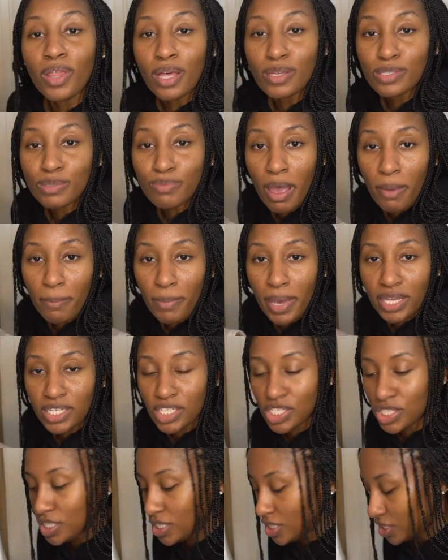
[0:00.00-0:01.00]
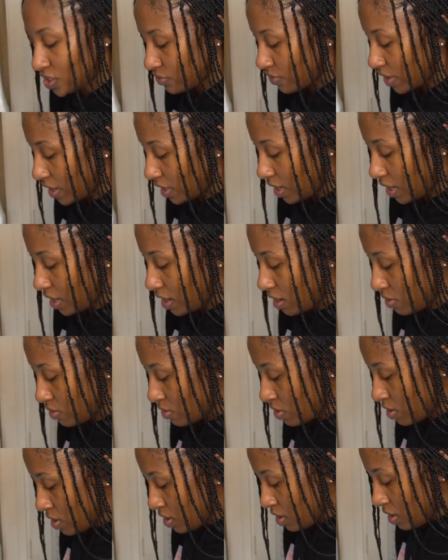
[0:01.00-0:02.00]
those are my bed sheets right now.
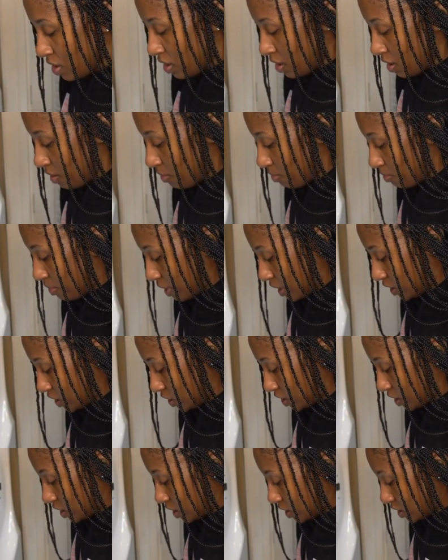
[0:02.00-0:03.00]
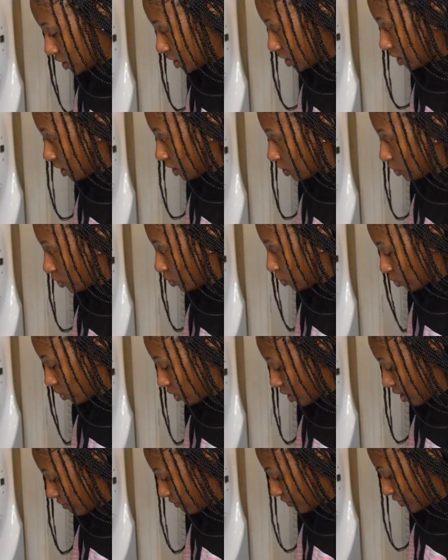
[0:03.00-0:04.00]
Bed sheets and a little
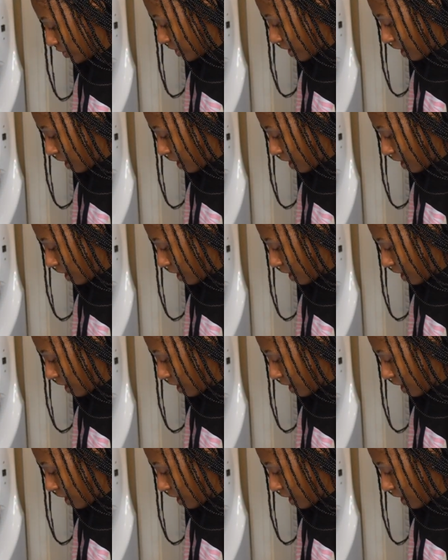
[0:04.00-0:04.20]
comforter